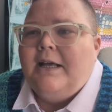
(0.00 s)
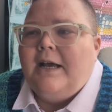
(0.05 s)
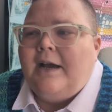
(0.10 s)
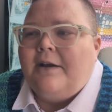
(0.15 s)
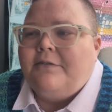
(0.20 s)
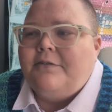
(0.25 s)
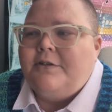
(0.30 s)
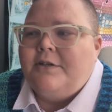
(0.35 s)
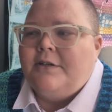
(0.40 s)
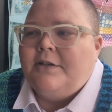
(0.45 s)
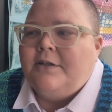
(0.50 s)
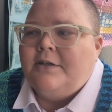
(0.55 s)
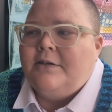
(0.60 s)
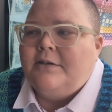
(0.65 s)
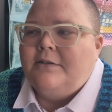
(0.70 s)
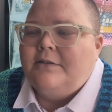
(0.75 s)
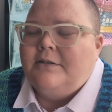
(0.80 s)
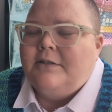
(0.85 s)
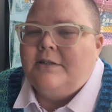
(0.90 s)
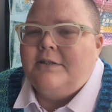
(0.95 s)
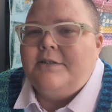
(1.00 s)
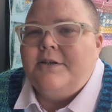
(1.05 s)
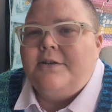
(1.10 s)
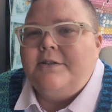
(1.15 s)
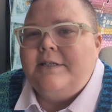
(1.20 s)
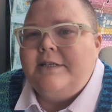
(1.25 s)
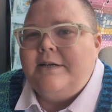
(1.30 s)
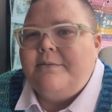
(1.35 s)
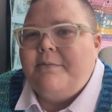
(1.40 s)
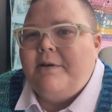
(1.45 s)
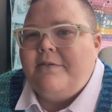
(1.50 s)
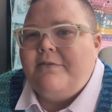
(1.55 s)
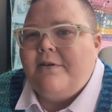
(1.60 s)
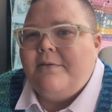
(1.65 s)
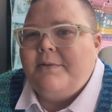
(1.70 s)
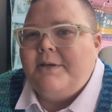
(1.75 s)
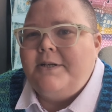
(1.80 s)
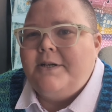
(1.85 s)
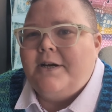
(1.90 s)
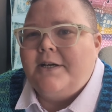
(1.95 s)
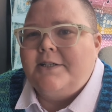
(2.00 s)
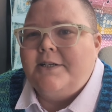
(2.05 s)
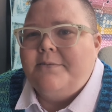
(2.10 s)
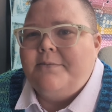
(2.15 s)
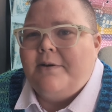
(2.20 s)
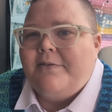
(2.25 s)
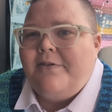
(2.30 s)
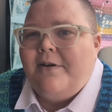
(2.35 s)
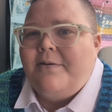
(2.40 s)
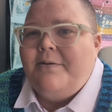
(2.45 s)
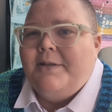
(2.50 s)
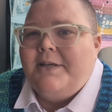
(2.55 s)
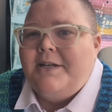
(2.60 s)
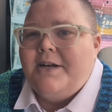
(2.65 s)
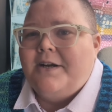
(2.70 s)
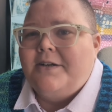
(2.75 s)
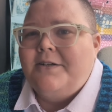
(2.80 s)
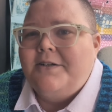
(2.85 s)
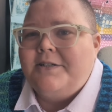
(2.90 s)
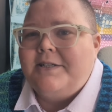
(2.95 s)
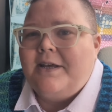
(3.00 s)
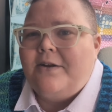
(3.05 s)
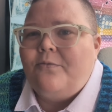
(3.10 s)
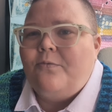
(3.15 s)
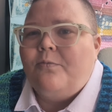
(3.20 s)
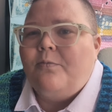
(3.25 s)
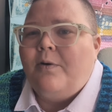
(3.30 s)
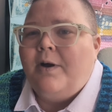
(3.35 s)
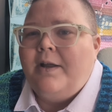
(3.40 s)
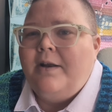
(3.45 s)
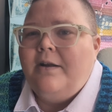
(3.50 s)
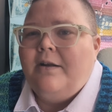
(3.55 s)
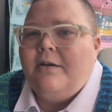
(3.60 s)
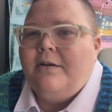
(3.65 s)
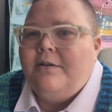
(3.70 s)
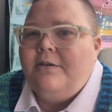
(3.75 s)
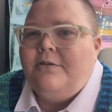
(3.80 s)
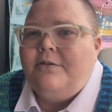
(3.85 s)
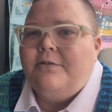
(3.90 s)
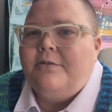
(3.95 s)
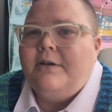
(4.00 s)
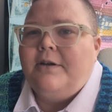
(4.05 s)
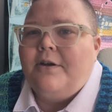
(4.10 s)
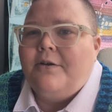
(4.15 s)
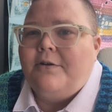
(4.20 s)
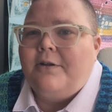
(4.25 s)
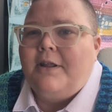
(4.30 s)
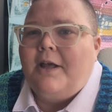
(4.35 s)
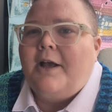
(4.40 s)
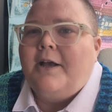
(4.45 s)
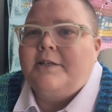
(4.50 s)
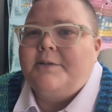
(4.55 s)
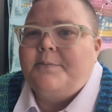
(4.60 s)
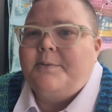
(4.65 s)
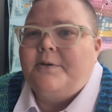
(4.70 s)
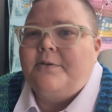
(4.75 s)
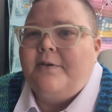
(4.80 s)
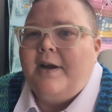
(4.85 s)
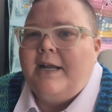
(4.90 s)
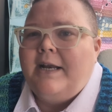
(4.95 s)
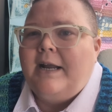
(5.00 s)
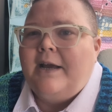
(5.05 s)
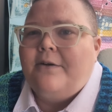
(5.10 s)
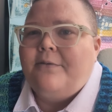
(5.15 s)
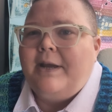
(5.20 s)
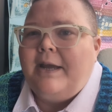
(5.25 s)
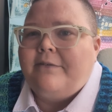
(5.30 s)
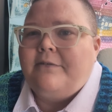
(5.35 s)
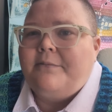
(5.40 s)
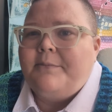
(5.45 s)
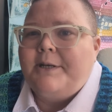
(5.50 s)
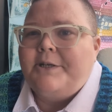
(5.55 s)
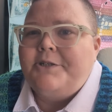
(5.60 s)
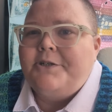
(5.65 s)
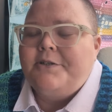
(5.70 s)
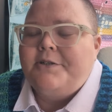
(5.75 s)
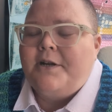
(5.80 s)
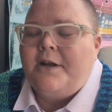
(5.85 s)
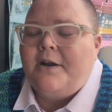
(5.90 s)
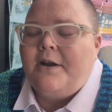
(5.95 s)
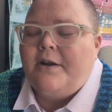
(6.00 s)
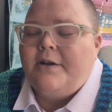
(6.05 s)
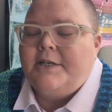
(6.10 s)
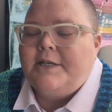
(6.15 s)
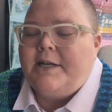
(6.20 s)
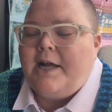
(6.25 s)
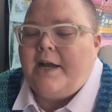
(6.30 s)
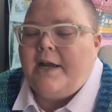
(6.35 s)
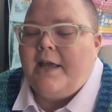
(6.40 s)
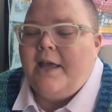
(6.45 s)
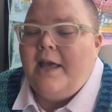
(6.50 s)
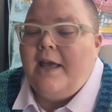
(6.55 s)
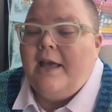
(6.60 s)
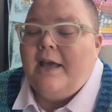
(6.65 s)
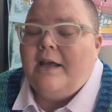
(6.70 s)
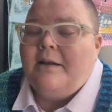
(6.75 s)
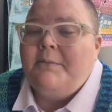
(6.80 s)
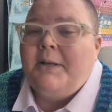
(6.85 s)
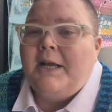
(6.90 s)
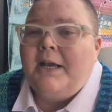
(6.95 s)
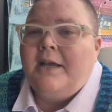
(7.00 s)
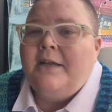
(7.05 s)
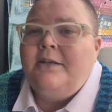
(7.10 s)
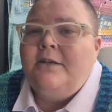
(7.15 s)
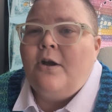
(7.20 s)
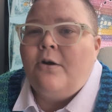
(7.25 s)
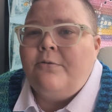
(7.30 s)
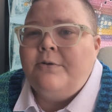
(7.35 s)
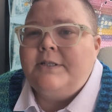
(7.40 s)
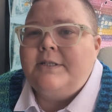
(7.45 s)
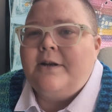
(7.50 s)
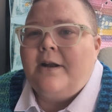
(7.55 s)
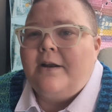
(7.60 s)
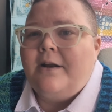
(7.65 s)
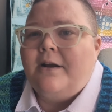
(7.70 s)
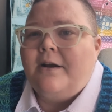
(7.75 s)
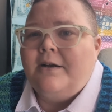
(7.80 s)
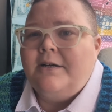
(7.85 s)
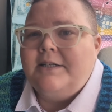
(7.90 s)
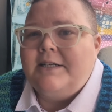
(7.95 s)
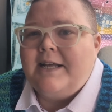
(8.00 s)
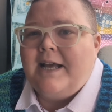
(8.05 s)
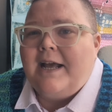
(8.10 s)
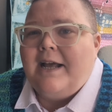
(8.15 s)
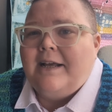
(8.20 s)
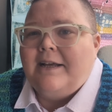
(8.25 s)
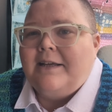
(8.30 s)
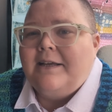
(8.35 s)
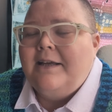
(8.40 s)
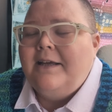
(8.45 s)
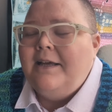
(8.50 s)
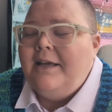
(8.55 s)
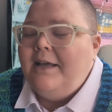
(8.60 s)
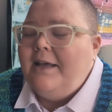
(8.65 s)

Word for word: after consulting my family doctor said, "What are you doing? Go to the hospital right now. We have to make sure it's not a heart attack." I'm like, "I know it's not a heart attack,"